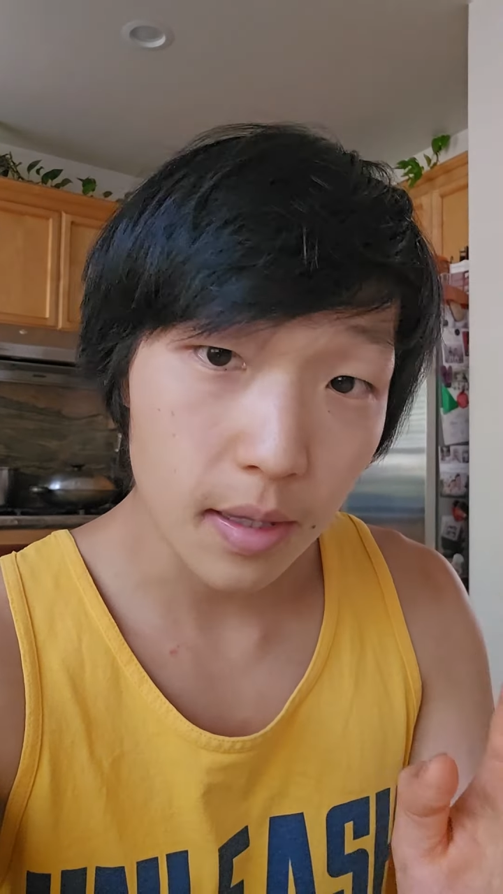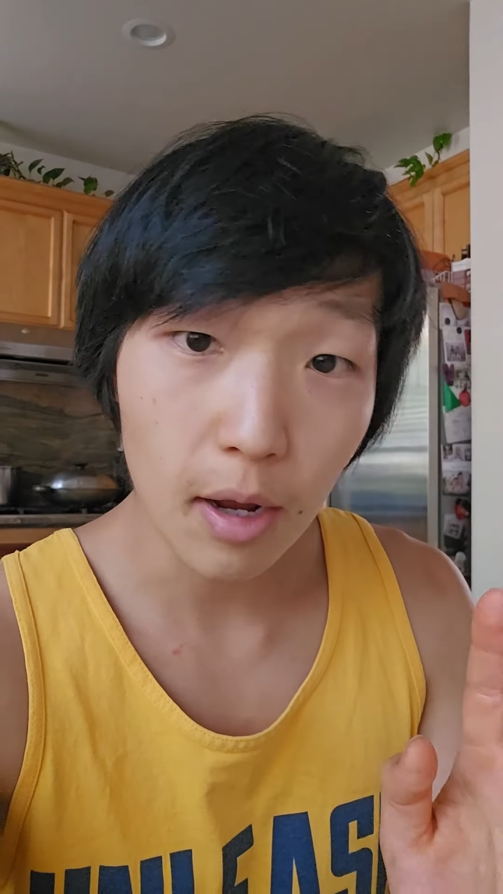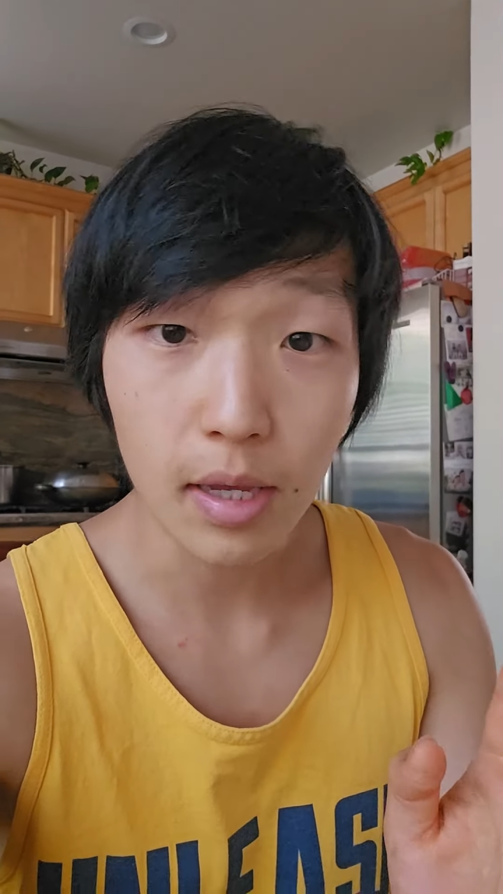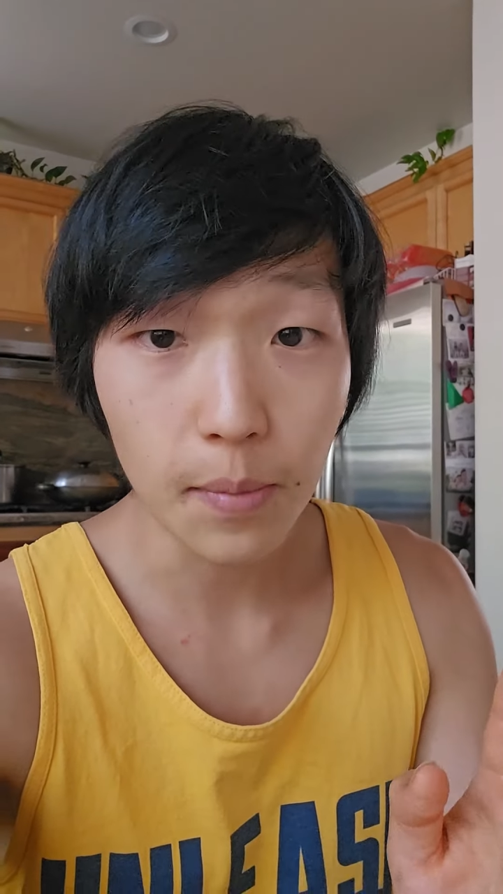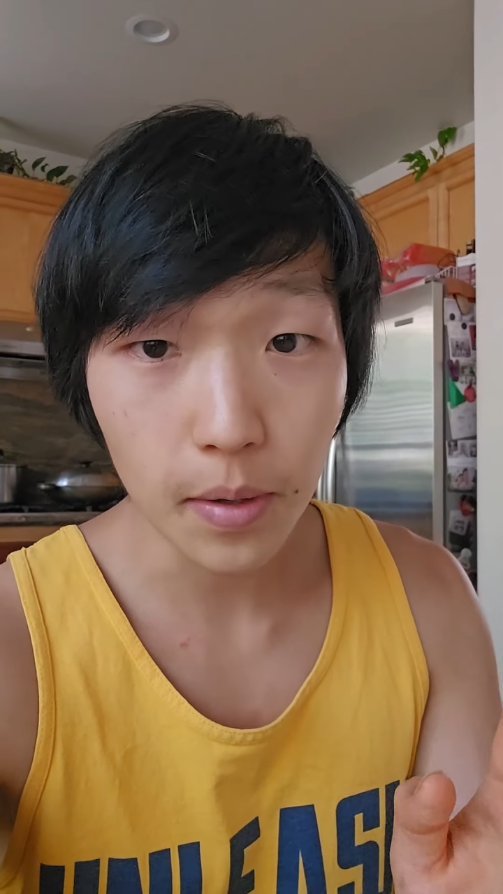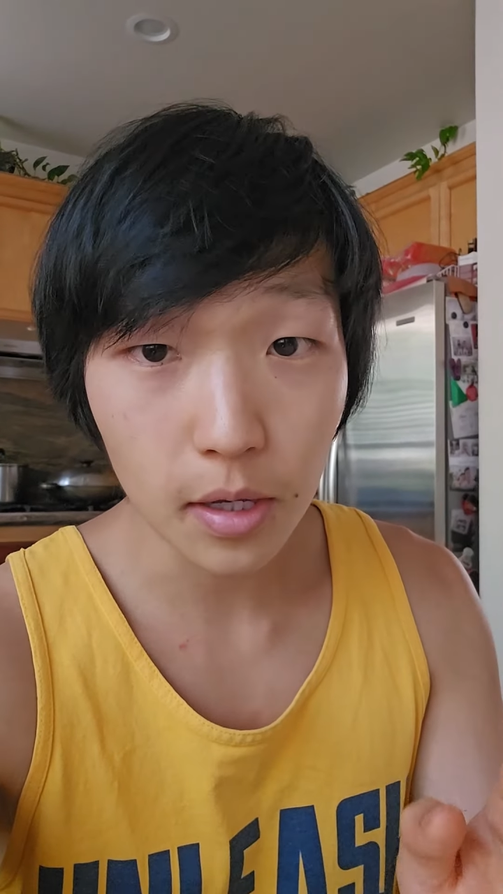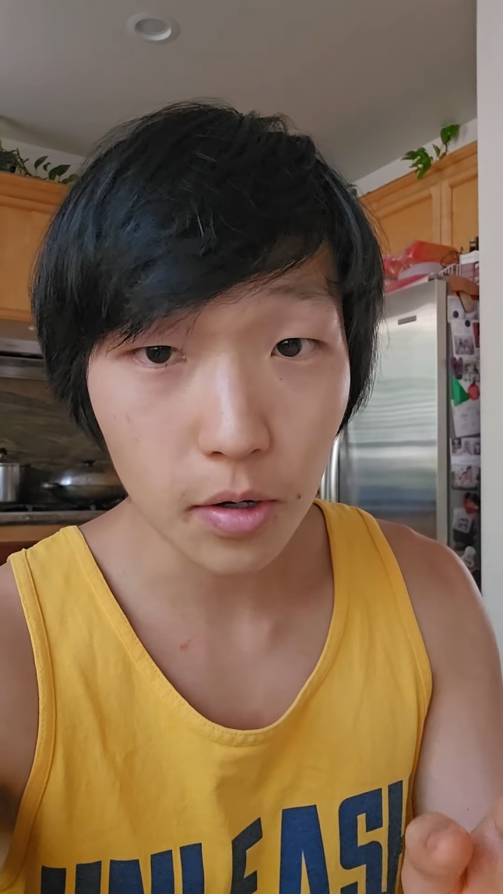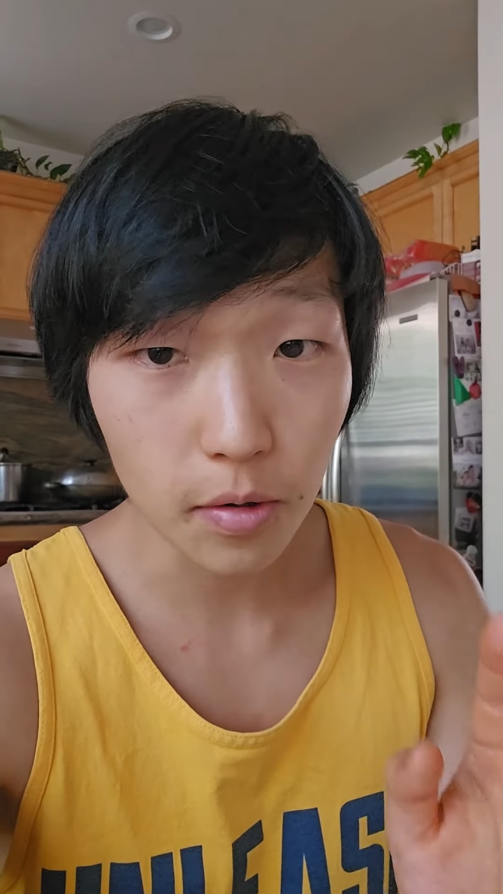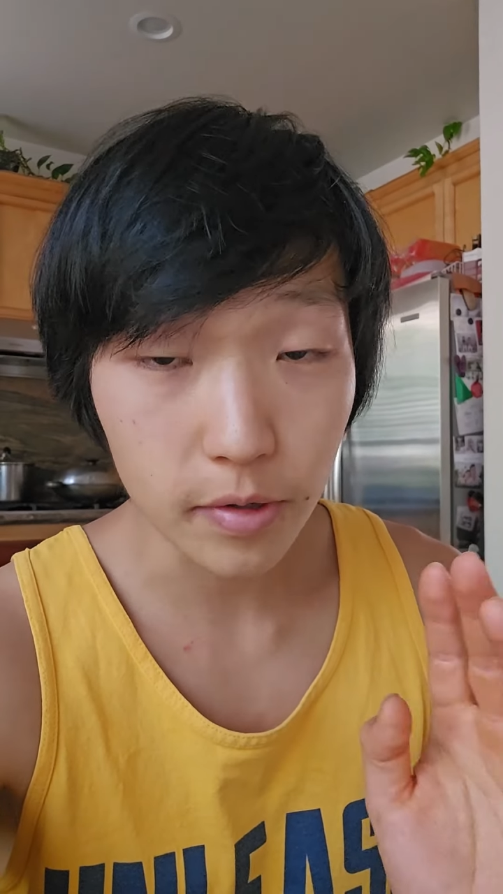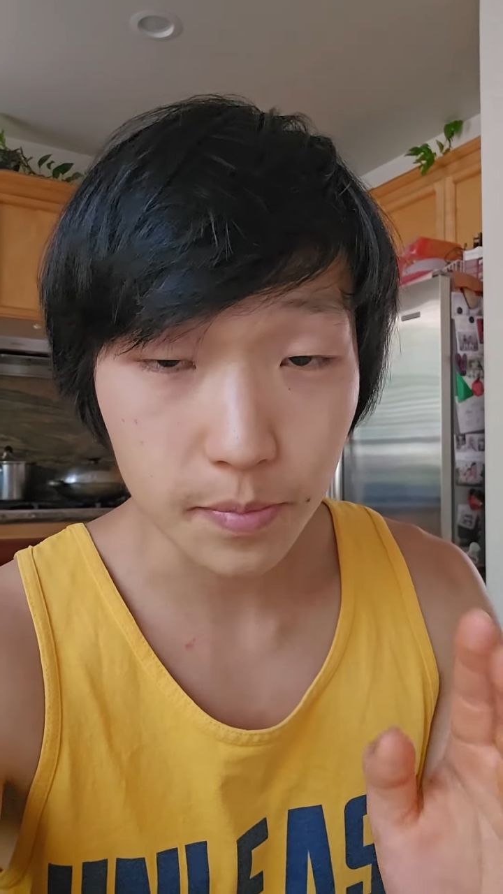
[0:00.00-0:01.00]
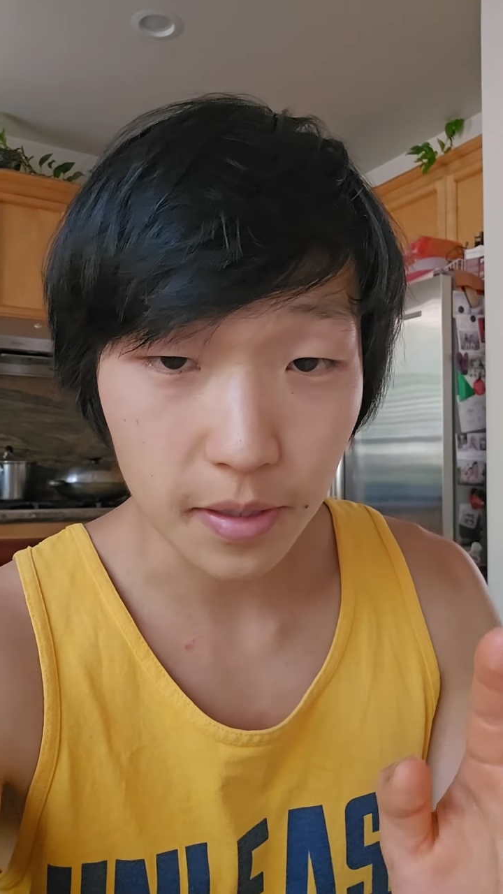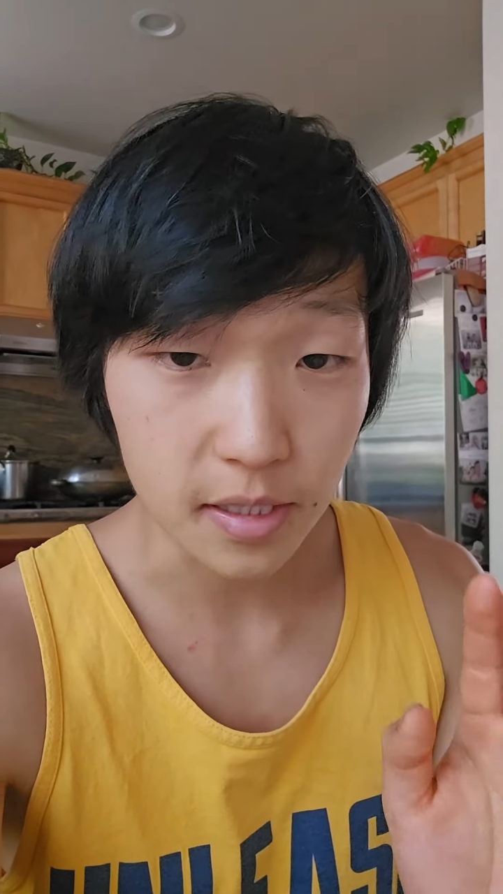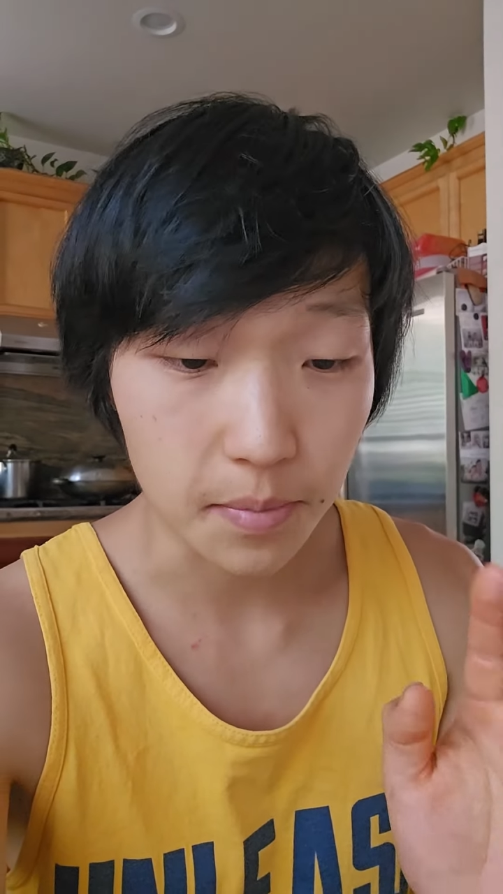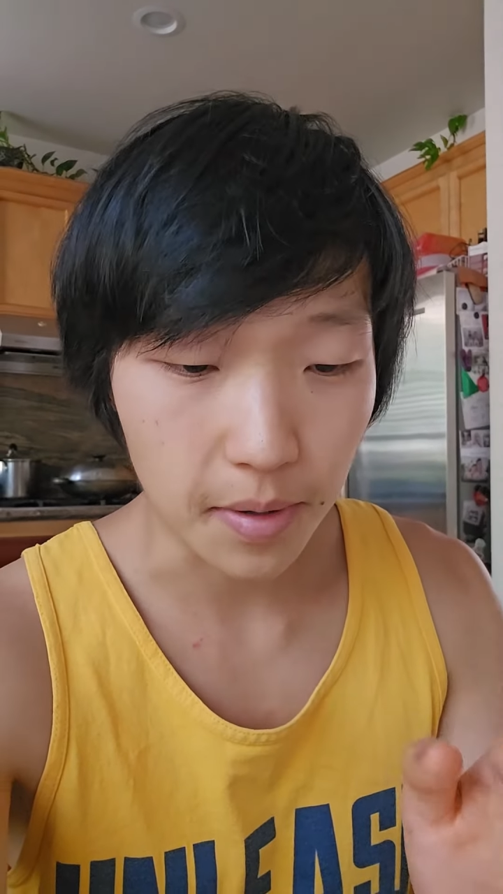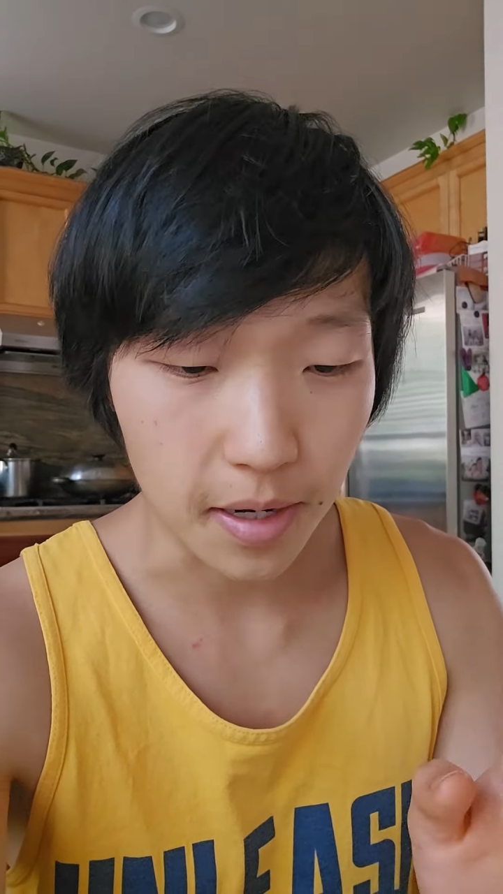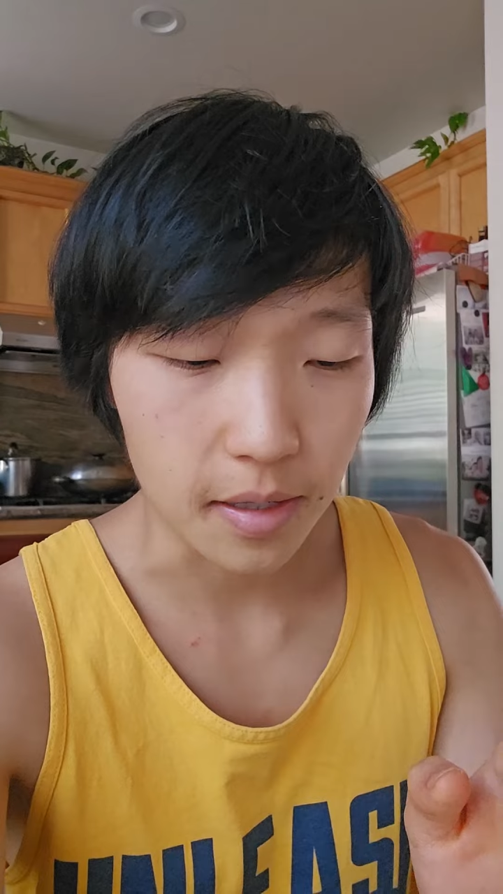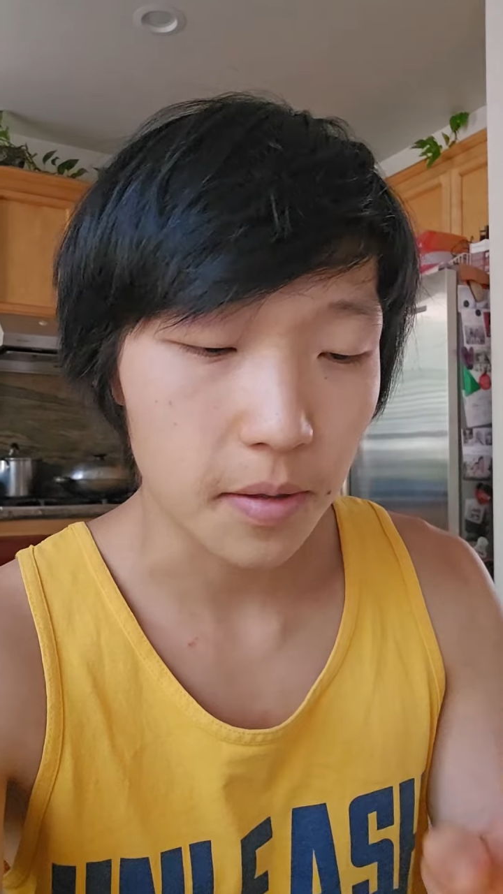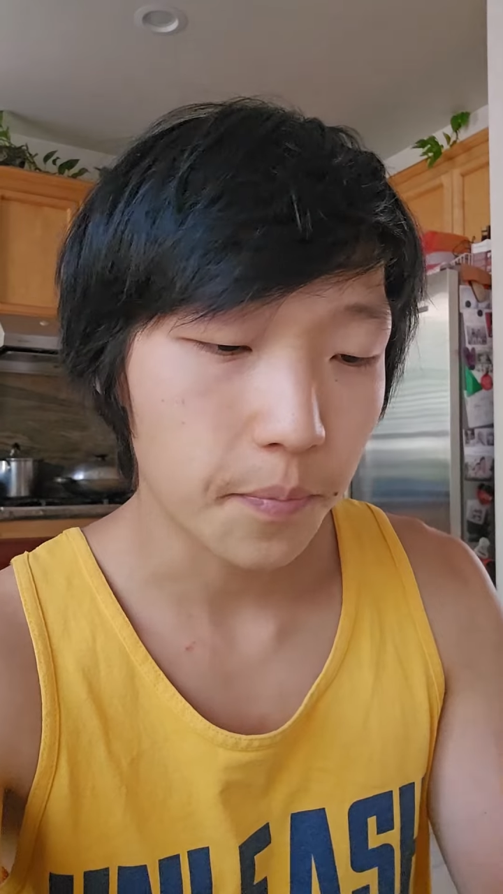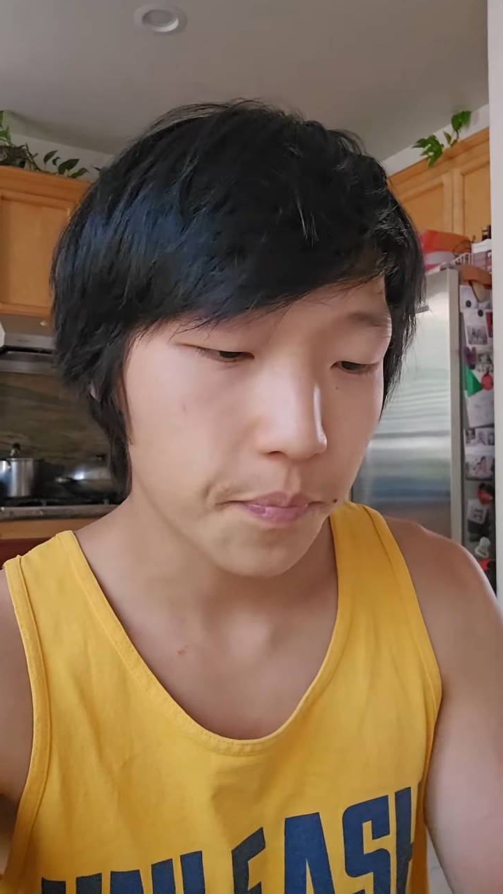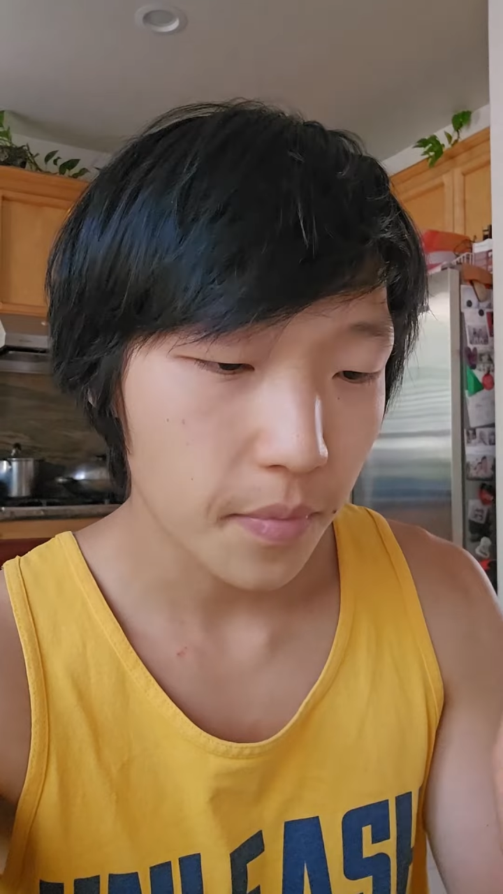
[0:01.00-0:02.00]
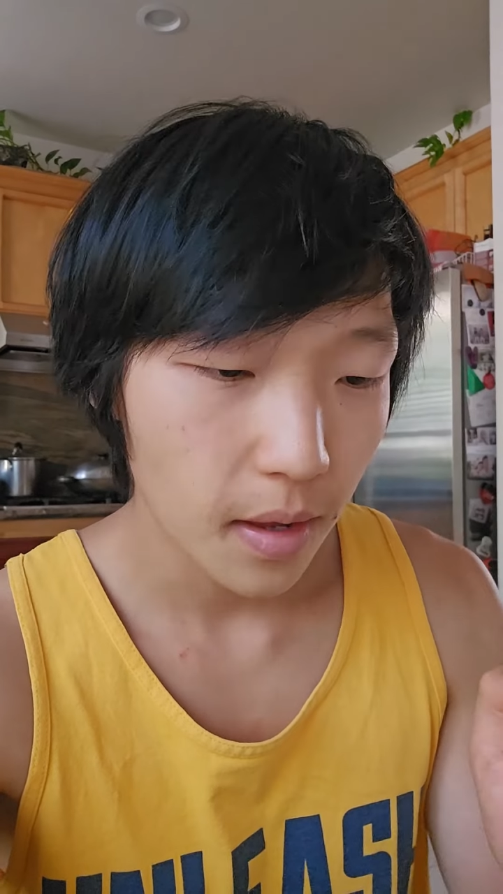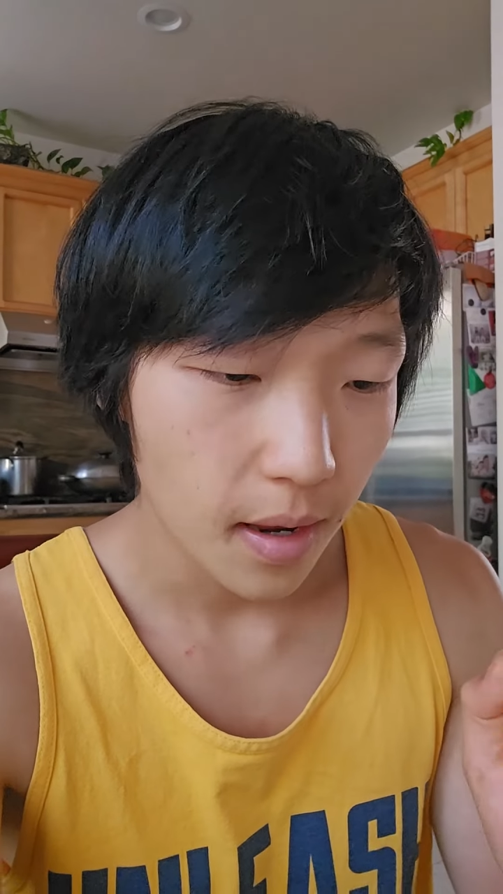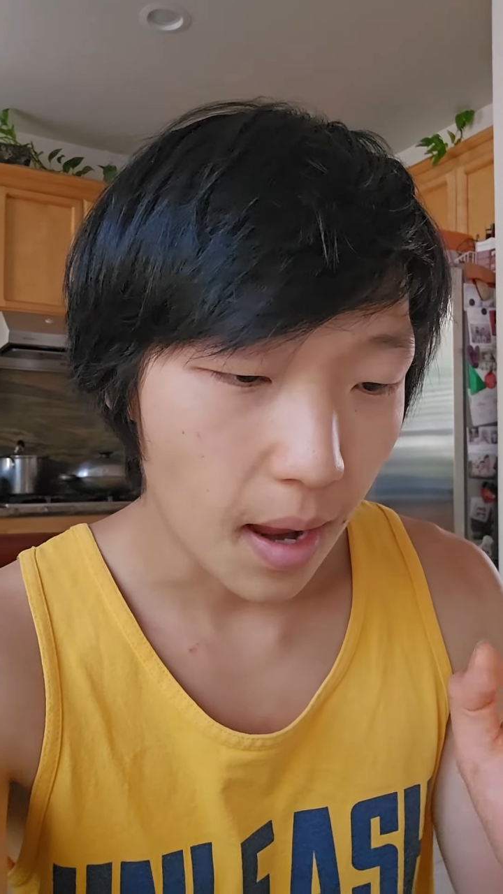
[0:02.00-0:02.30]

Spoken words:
Now keeping your response in mind,